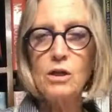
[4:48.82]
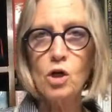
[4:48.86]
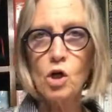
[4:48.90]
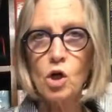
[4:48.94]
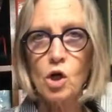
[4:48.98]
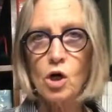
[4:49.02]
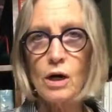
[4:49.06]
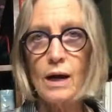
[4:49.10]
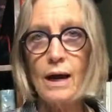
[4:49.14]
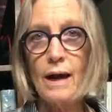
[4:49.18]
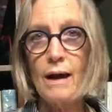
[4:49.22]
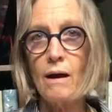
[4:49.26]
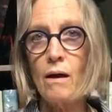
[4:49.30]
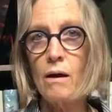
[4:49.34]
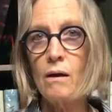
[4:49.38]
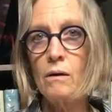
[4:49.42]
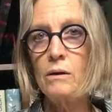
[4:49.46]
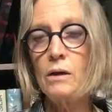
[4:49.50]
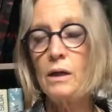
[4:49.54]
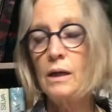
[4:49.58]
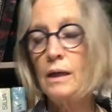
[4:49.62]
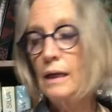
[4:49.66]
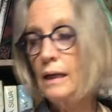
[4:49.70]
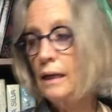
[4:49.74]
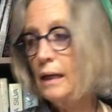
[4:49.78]
crowd
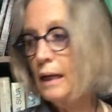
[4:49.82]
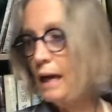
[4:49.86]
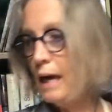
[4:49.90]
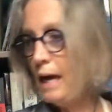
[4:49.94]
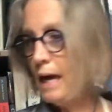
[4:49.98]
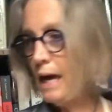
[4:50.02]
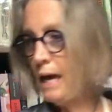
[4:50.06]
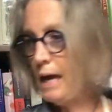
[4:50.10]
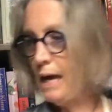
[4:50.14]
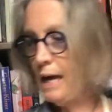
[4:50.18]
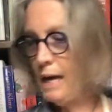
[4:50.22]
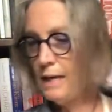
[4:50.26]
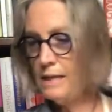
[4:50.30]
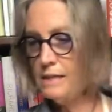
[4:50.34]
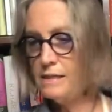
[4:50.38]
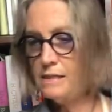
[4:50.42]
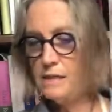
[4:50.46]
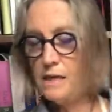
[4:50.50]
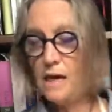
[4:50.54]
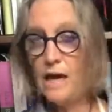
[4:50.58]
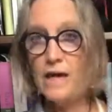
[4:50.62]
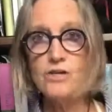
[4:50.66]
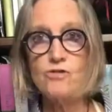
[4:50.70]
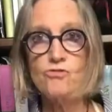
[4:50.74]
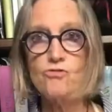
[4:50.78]
and
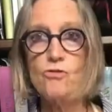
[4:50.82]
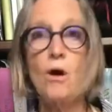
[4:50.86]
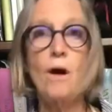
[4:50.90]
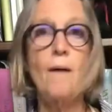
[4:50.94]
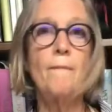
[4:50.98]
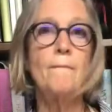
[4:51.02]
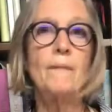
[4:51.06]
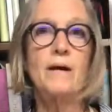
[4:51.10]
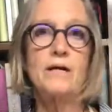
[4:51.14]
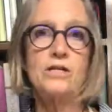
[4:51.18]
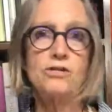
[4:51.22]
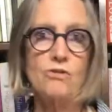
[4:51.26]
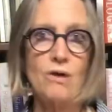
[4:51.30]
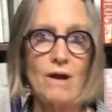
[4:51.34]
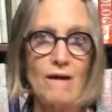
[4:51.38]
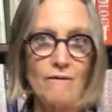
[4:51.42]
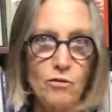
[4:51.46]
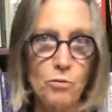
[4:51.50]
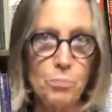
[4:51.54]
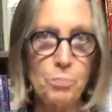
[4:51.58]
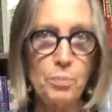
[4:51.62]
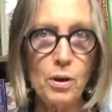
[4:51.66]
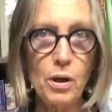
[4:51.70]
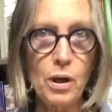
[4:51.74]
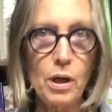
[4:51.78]
I drop my travel
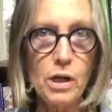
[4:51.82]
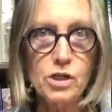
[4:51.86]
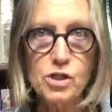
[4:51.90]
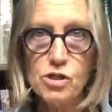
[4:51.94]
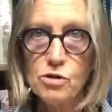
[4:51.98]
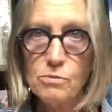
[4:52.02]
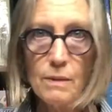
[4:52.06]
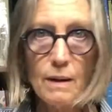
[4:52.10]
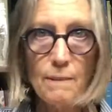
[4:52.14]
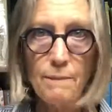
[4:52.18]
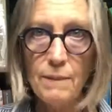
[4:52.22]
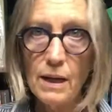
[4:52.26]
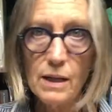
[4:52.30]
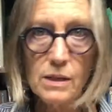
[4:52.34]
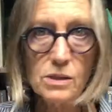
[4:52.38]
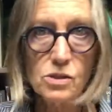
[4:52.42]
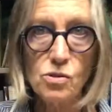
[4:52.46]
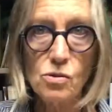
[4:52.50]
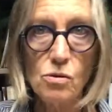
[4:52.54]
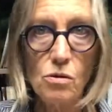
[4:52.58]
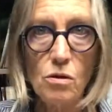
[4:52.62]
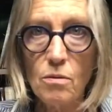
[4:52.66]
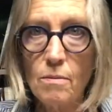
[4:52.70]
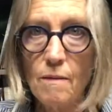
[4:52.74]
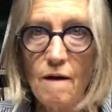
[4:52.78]
brush or my
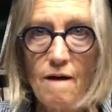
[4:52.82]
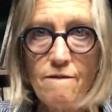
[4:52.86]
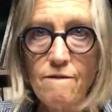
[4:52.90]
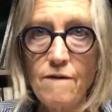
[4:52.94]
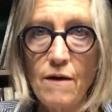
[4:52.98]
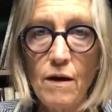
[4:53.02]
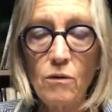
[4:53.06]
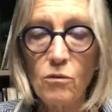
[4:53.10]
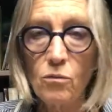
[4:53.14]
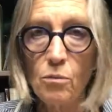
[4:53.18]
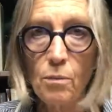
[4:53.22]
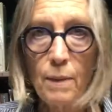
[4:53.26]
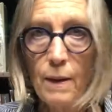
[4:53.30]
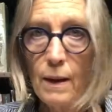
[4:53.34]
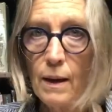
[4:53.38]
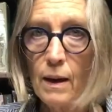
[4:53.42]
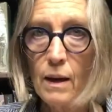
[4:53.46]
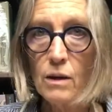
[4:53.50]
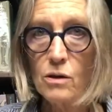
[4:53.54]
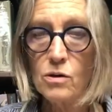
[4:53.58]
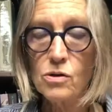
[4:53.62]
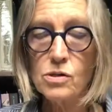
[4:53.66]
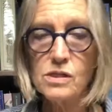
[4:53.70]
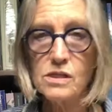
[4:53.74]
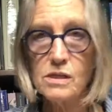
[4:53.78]
pencil or my fountain
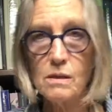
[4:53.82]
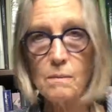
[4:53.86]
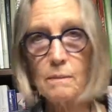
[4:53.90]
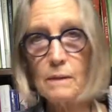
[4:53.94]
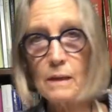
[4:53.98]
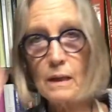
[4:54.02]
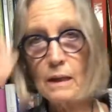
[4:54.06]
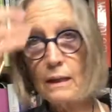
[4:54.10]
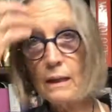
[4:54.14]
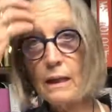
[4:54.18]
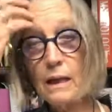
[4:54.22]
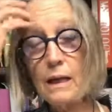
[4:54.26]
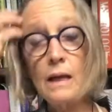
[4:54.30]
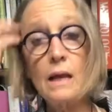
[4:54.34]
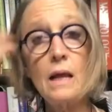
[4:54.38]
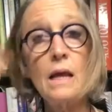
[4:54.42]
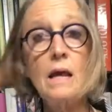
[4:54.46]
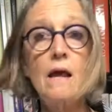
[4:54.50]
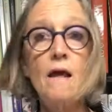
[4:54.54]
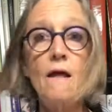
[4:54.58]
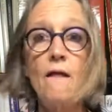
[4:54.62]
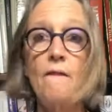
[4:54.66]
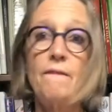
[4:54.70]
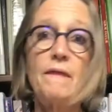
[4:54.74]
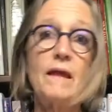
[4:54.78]
pen or something, then
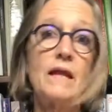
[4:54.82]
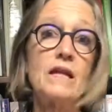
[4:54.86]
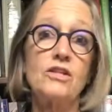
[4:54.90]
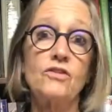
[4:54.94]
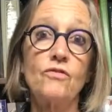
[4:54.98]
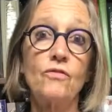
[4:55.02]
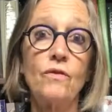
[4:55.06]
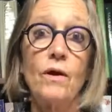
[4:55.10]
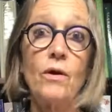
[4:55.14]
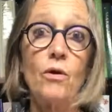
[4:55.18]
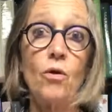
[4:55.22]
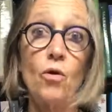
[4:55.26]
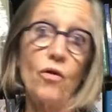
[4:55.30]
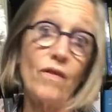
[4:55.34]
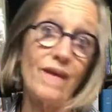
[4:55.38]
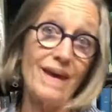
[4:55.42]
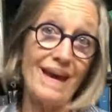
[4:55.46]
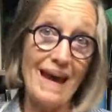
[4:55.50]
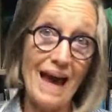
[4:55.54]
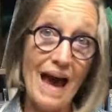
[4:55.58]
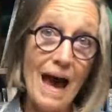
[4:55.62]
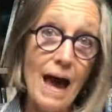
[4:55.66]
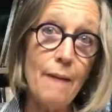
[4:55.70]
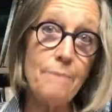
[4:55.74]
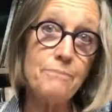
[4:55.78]
it's very, or the
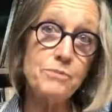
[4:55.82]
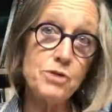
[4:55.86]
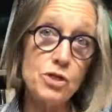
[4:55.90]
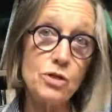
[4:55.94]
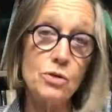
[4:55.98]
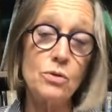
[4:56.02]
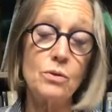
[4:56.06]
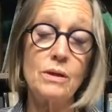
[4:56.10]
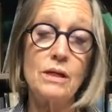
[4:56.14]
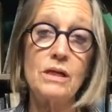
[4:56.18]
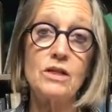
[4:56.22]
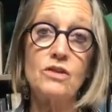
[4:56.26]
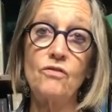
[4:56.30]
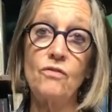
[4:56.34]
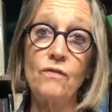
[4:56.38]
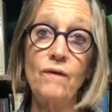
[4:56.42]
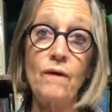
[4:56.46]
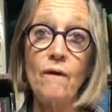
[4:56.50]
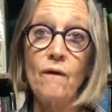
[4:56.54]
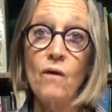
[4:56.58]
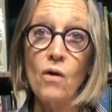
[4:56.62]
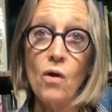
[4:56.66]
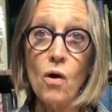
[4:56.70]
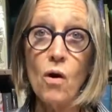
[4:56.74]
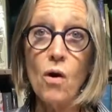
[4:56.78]
cap to it, it's
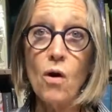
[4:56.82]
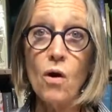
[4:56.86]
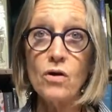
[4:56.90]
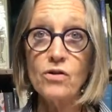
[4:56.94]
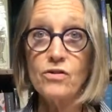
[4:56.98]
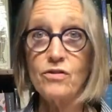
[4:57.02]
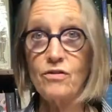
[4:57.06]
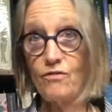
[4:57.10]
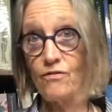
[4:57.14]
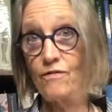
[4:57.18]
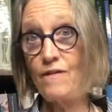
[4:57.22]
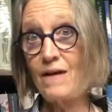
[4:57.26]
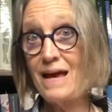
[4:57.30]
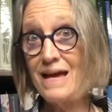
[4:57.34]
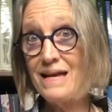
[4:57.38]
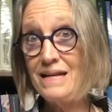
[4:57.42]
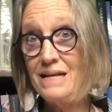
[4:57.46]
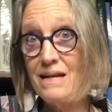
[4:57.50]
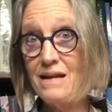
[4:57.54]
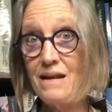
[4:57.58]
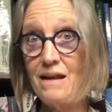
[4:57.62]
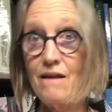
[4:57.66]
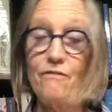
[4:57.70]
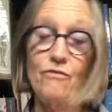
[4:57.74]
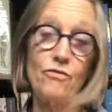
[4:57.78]
very hard to find
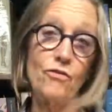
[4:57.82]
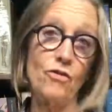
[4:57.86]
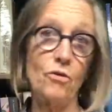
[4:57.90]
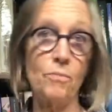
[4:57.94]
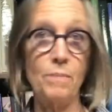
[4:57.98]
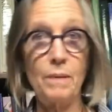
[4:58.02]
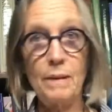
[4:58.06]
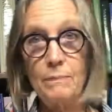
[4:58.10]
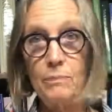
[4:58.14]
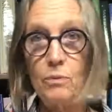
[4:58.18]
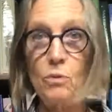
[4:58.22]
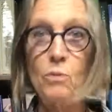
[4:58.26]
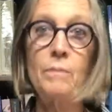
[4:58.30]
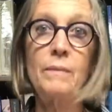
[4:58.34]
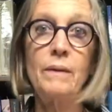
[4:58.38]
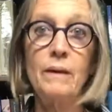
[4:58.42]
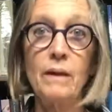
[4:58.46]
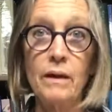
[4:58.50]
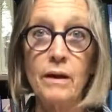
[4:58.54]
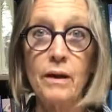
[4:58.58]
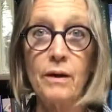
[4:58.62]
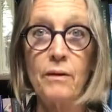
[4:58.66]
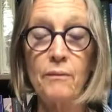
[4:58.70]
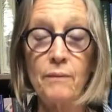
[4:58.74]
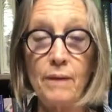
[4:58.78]
it if there are people
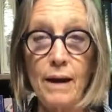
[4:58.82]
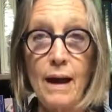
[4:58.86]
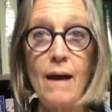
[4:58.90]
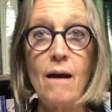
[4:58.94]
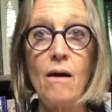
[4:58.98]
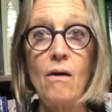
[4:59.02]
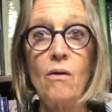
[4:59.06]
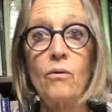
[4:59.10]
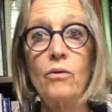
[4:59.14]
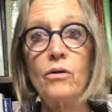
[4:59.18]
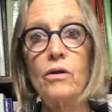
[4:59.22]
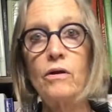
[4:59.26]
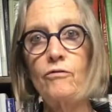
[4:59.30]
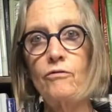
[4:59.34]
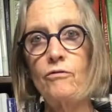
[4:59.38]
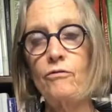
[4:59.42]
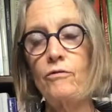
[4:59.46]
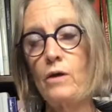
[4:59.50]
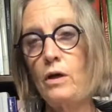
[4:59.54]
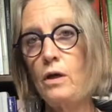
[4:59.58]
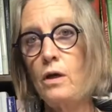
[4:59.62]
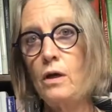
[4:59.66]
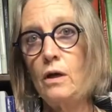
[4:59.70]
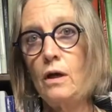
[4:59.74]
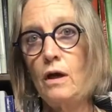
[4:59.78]
milling around,
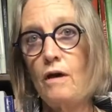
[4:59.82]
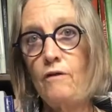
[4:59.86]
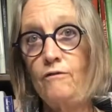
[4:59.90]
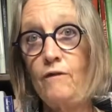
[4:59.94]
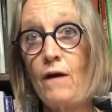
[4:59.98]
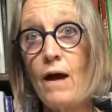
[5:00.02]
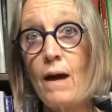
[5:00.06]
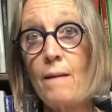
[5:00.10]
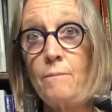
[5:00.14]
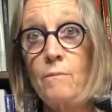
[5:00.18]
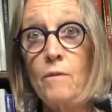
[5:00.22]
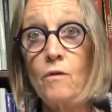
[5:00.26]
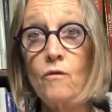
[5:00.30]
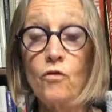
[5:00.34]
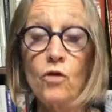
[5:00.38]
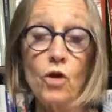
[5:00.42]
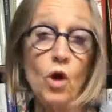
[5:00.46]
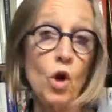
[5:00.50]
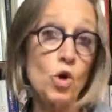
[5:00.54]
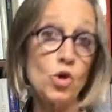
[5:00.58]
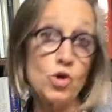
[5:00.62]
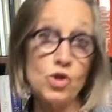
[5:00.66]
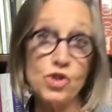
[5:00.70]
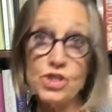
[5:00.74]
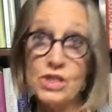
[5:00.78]
if I'm moving,
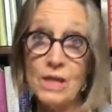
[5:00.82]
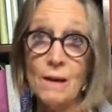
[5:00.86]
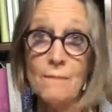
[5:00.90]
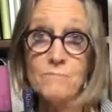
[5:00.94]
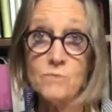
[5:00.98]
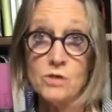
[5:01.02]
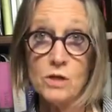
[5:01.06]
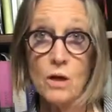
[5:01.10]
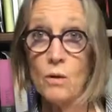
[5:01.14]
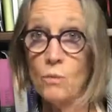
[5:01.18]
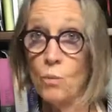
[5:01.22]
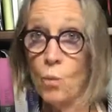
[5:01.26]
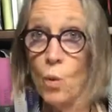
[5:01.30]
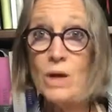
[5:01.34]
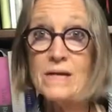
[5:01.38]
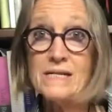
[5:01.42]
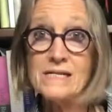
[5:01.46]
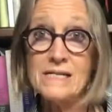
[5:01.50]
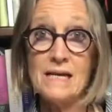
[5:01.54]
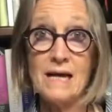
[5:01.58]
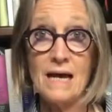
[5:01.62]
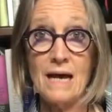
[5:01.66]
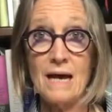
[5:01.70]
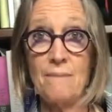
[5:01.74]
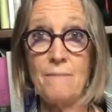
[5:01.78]
or one
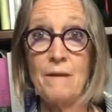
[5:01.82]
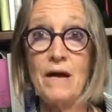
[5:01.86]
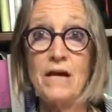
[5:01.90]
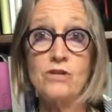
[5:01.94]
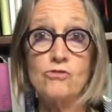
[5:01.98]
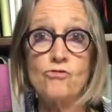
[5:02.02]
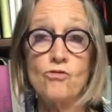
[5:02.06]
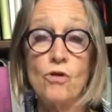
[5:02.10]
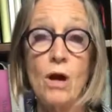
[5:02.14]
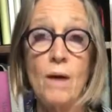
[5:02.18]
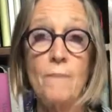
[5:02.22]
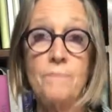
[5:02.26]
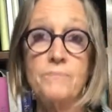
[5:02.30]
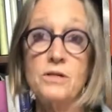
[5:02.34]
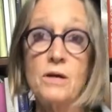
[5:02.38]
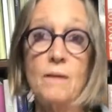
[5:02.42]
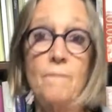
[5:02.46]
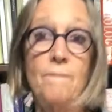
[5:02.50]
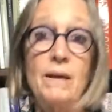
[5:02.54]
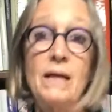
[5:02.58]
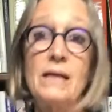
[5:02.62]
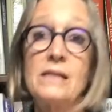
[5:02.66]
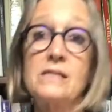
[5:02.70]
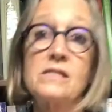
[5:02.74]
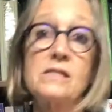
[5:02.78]
time I dropped a
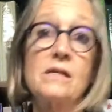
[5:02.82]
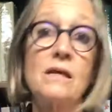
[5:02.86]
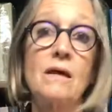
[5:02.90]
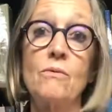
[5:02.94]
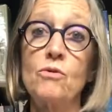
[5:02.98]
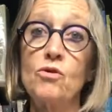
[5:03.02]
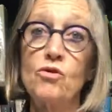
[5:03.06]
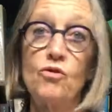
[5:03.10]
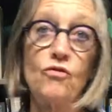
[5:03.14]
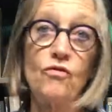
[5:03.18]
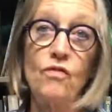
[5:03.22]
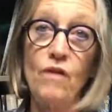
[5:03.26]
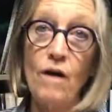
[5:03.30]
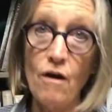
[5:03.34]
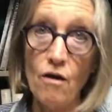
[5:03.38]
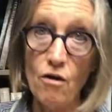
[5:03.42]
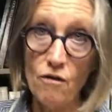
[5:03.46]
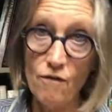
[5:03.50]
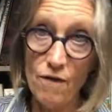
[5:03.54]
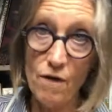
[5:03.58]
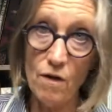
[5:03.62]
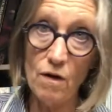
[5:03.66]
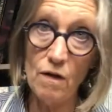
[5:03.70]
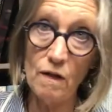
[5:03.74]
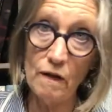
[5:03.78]
pencil. I was very,
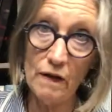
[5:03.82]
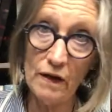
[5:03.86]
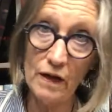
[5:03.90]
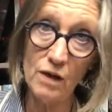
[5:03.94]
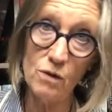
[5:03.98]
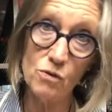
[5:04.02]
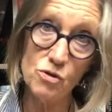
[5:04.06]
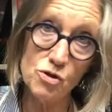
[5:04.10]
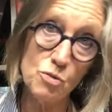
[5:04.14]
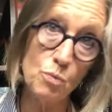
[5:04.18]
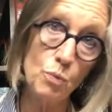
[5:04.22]
very lucky. It was a